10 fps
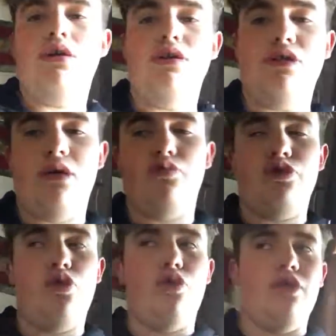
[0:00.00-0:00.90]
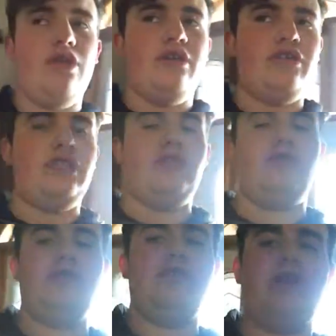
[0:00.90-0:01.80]
because I'm recording that
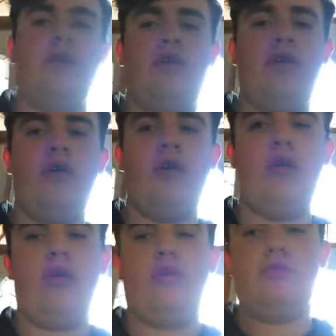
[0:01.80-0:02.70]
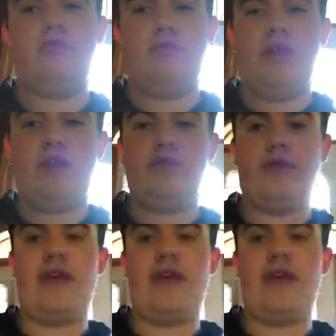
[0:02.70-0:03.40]
series on my other